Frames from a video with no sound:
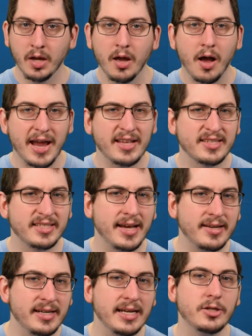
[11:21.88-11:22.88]
I
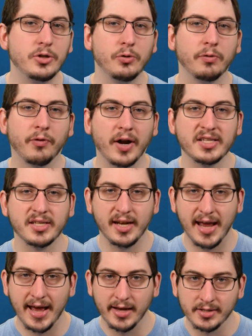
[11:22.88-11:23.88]
instead need to phrase it
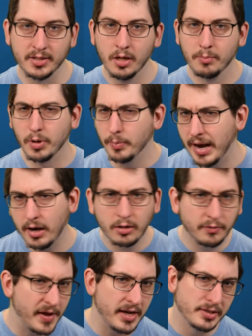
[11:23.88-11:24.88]
as
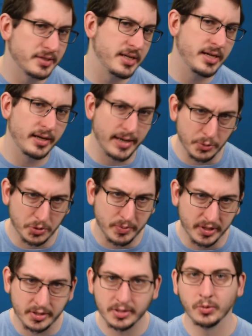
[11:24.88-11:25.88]
prepared vacancy
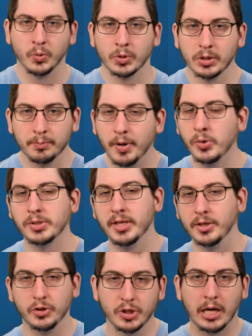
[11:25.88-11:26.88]
announcements or
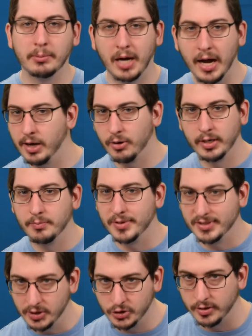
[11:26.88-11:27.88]
posted job hiring
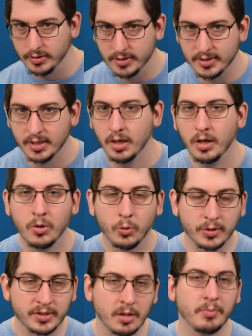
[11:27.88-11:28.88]
positions,
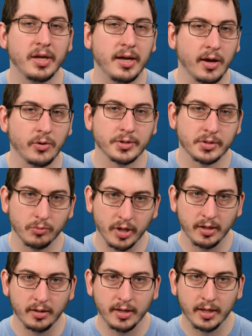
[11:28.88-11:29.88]
or something else
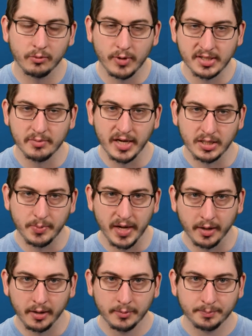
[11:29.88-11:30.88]
written in resume speak.